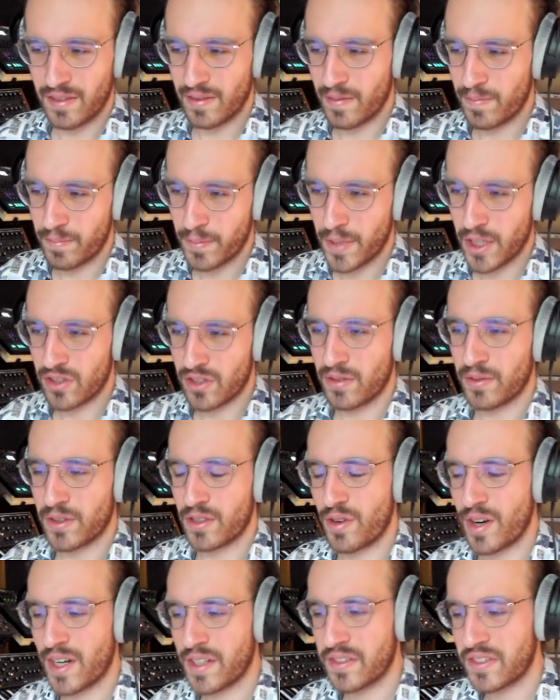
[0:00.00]
much of a
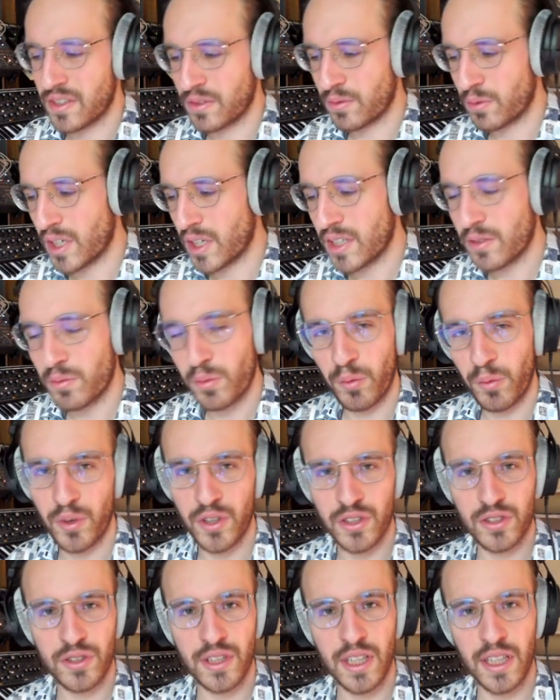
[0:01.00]
transient, right? We want
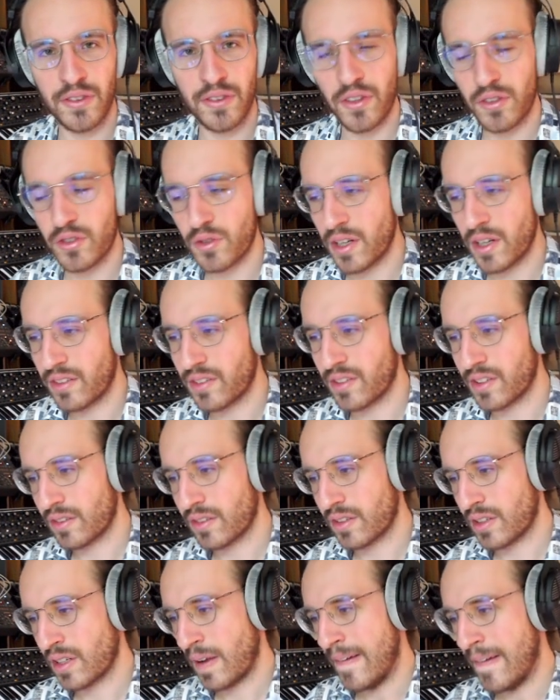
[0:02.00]
to cut the transient.